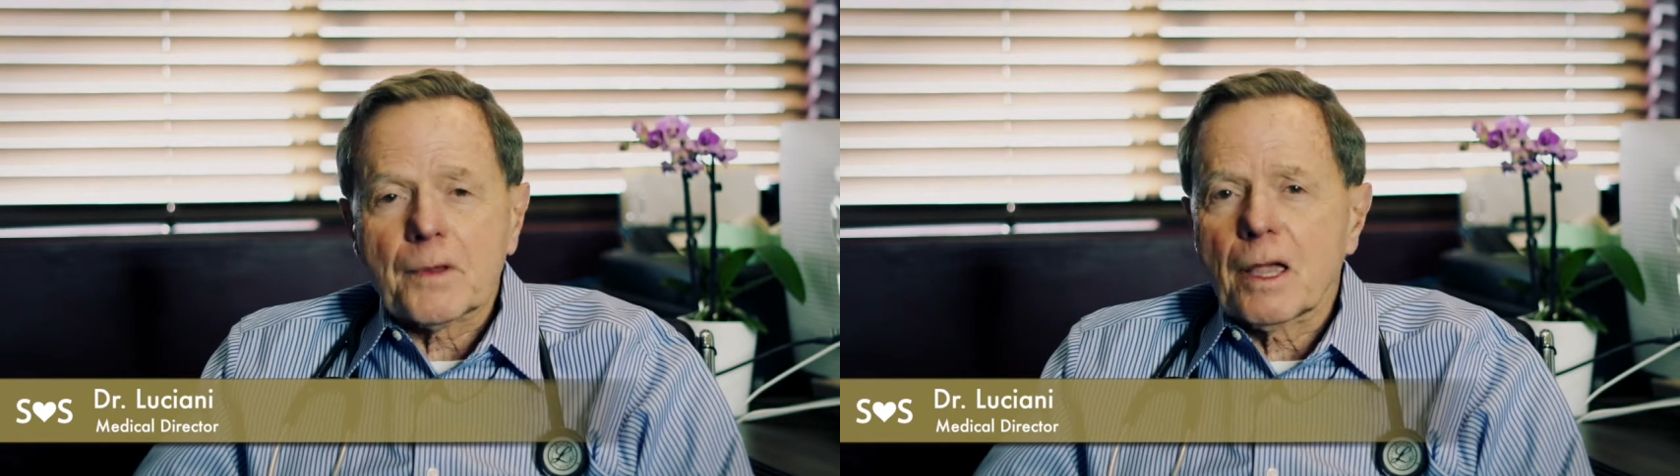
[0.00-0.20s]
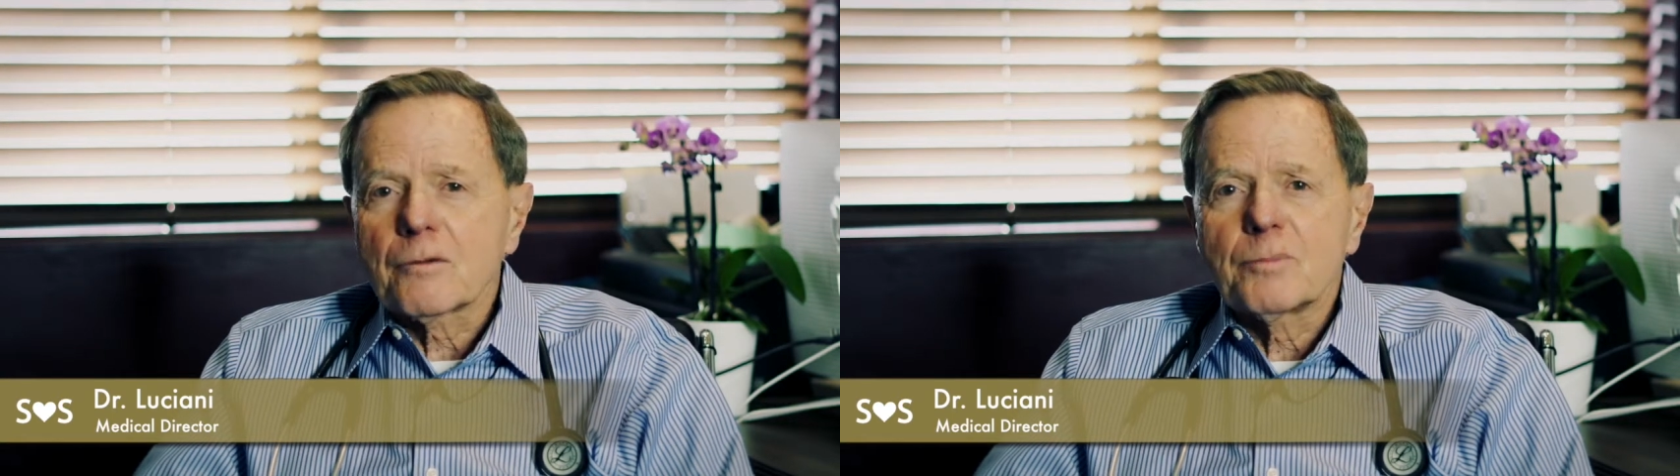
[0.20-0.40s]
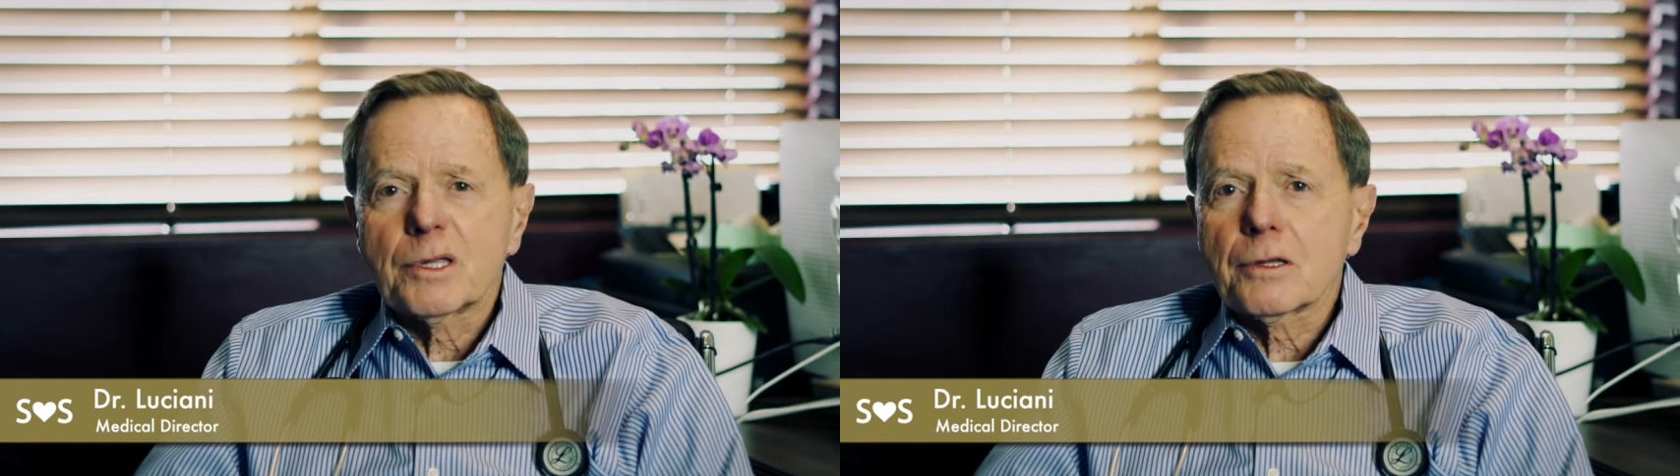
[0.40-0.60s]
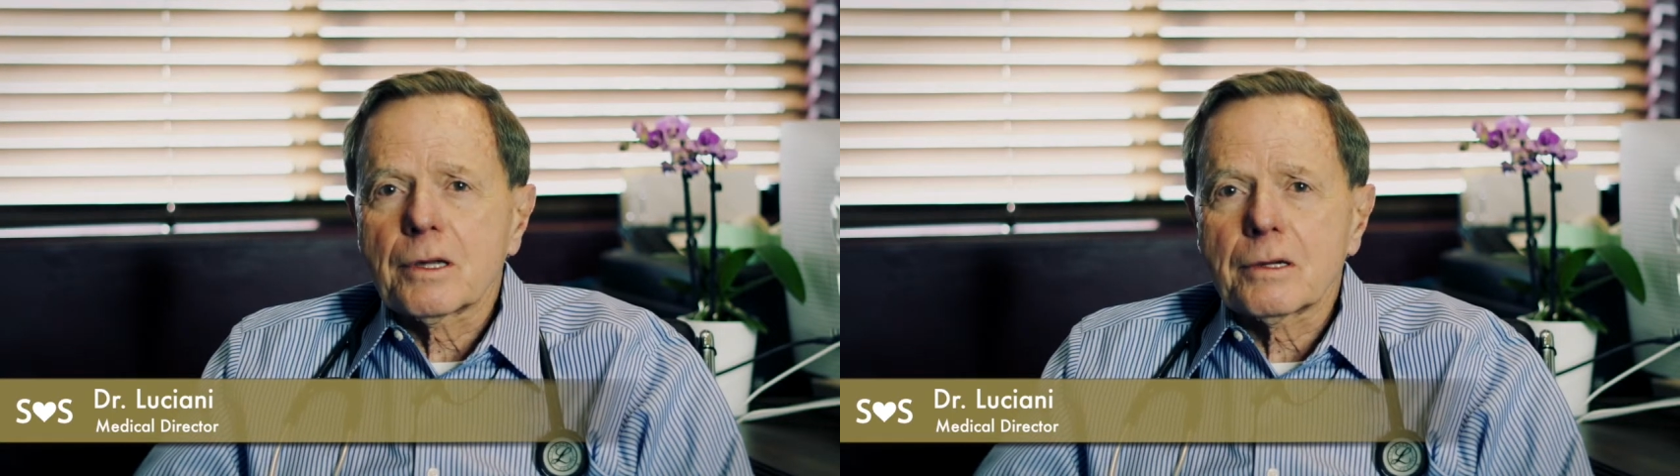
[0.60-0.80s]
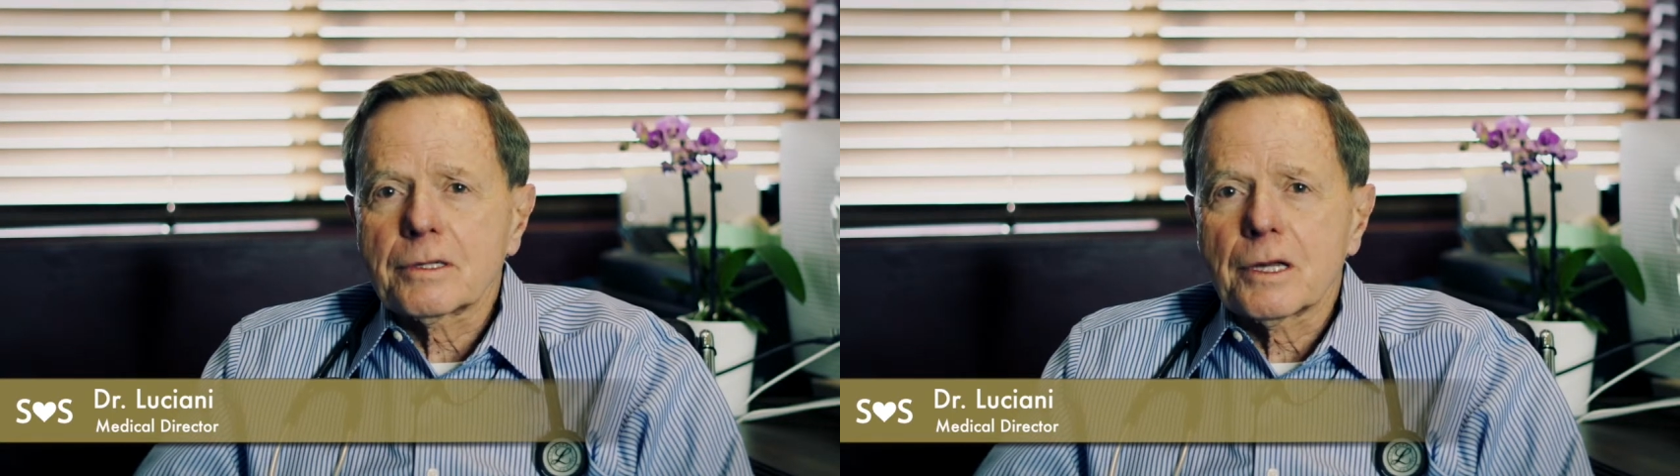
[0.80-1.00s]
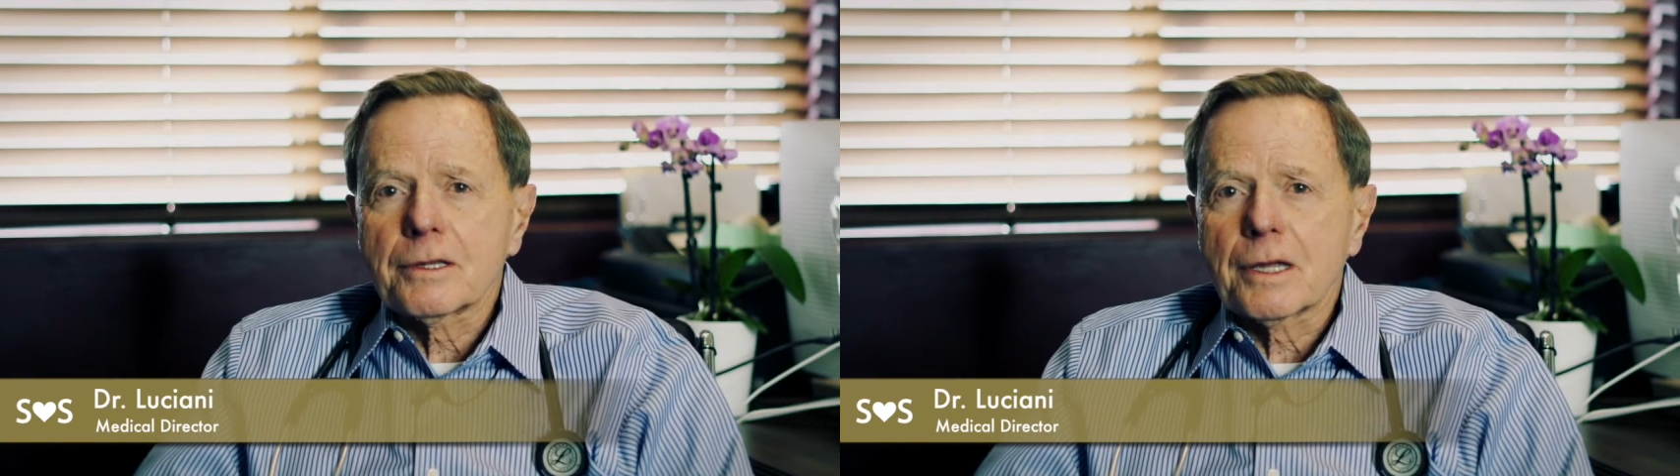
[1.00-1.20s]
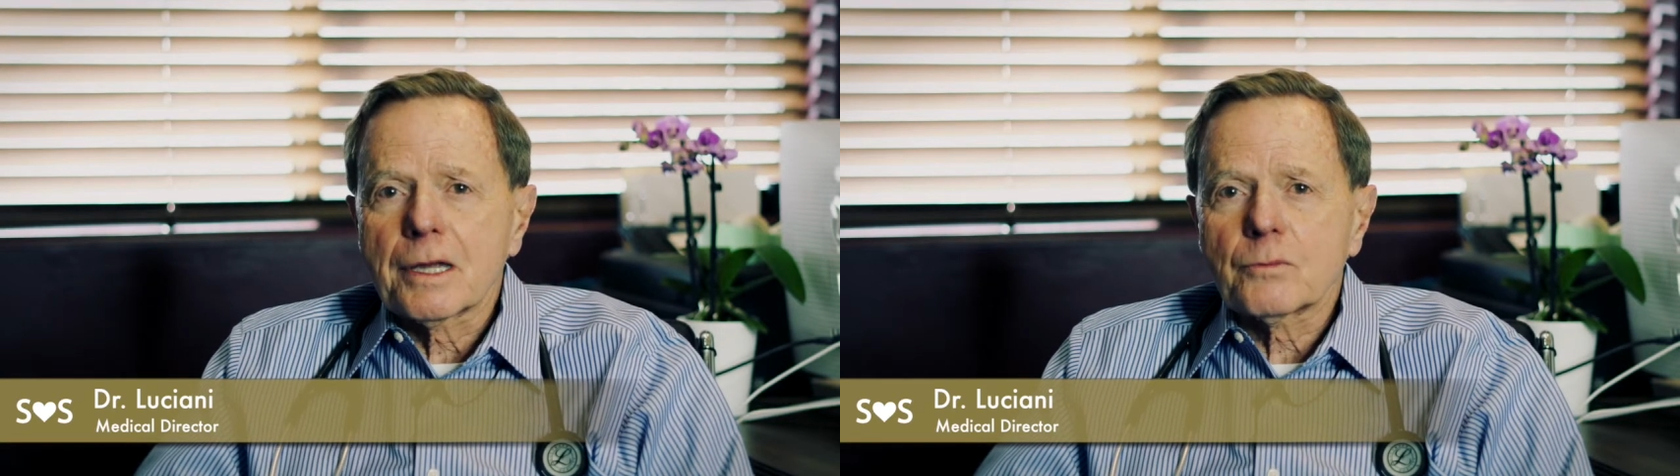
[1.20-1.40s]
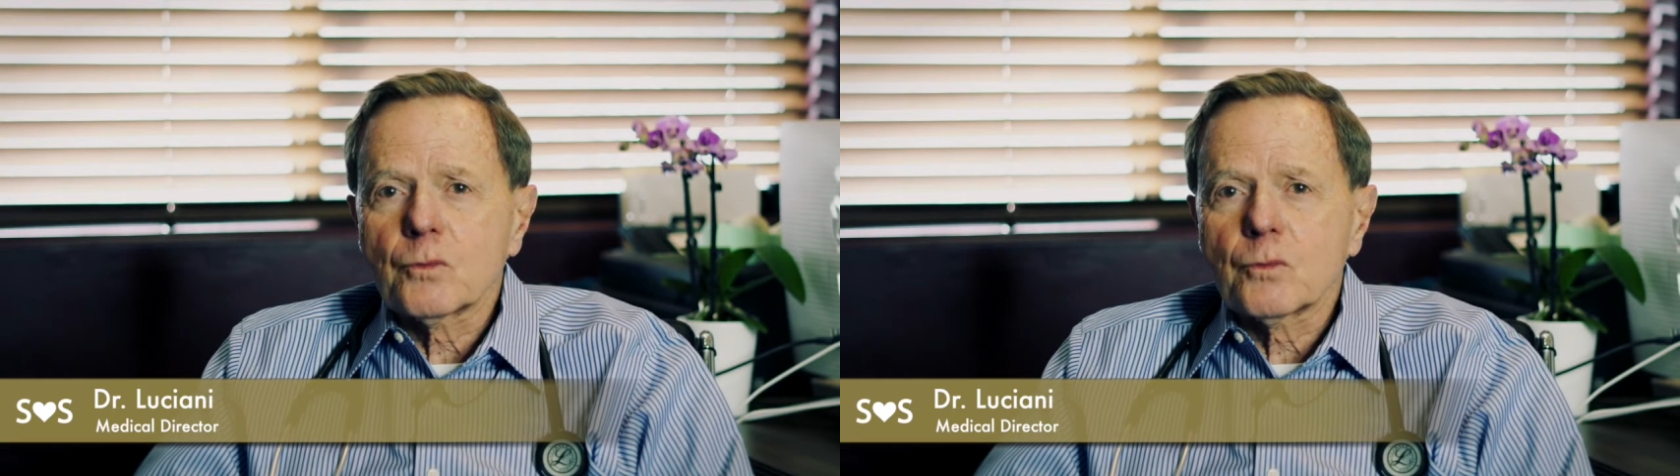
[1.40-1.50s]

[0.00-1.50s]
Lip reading: I've been there, done that,